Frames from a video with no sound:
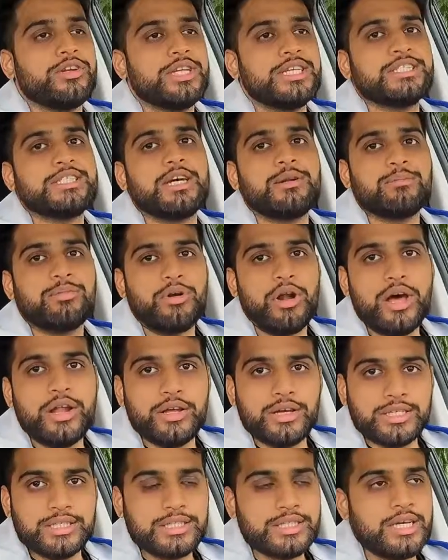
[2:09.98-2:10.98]
Nissan
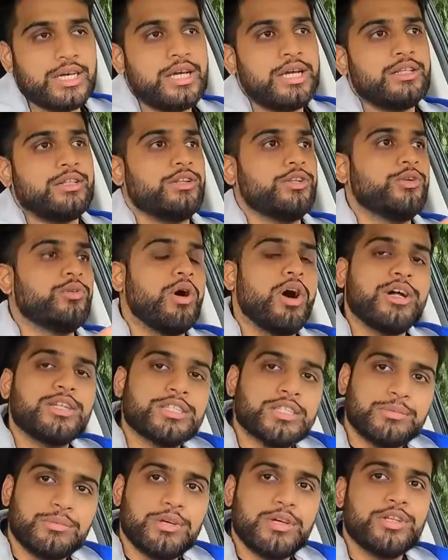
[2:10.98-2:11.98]
products. The new
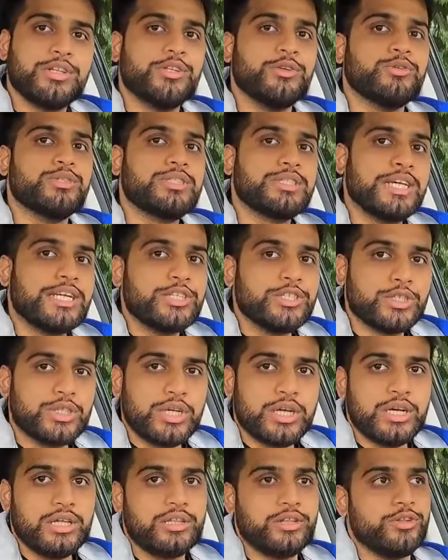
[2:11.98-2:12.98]
Altima, the new
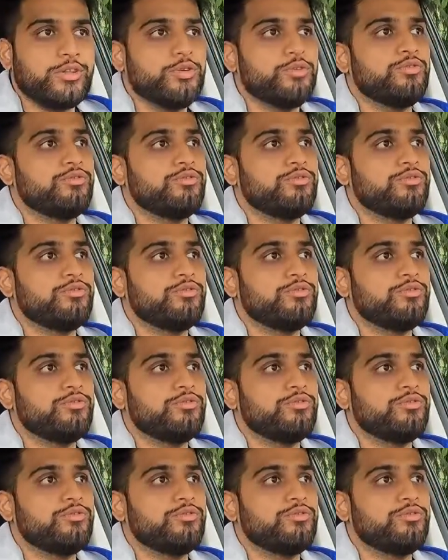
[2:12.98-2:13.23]
Sentra, the new